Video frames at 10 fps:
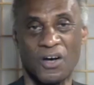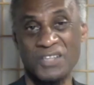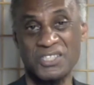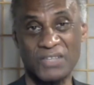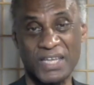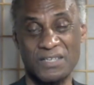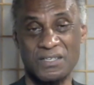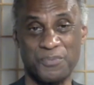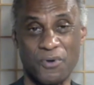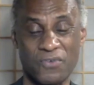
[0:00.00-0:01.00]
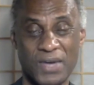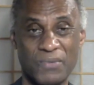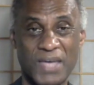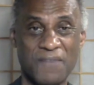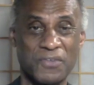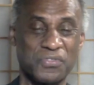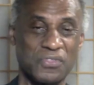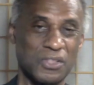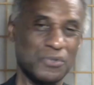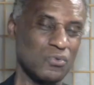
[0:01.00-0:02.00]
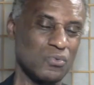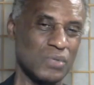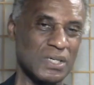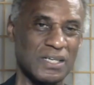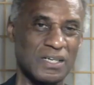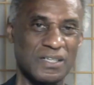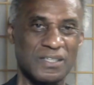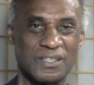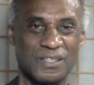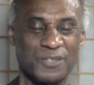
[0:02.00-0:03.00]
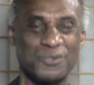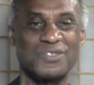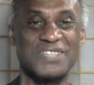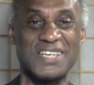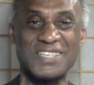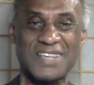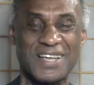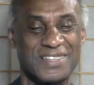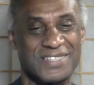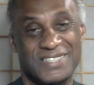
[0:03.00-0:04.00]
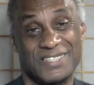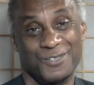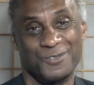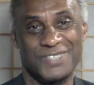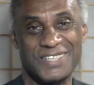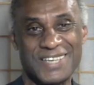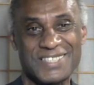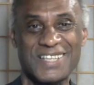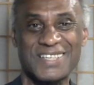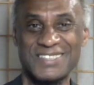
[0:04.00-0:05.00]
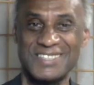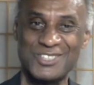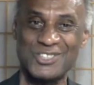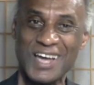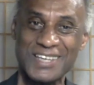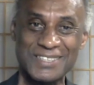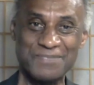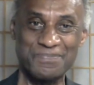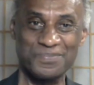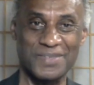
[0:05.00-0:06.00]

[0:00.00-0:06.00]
Also, later in the program, we have a little ditty. It's a little ditty. I sound like a disc jockey.